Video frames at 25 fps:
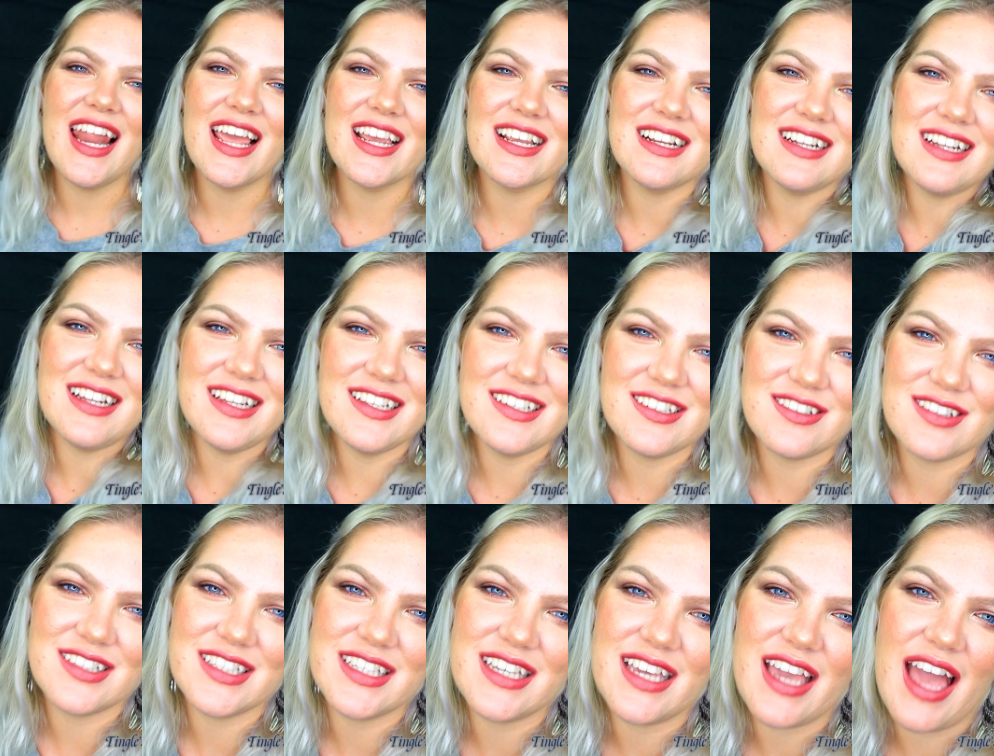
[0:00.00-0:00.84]
like
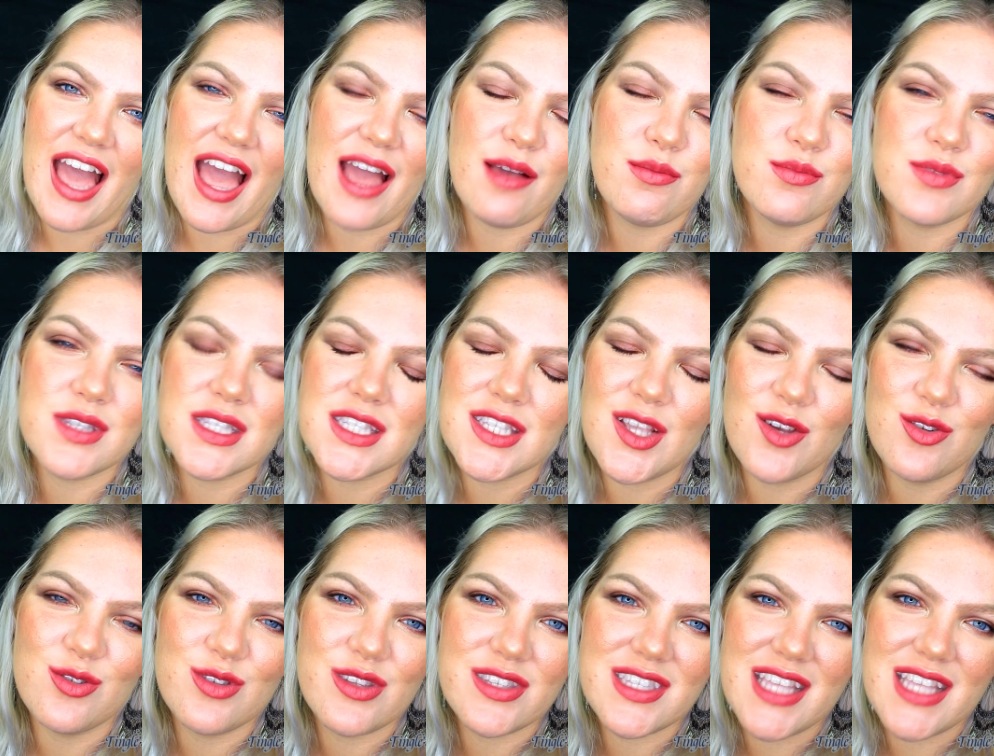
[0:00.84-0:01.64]
literally, I'm so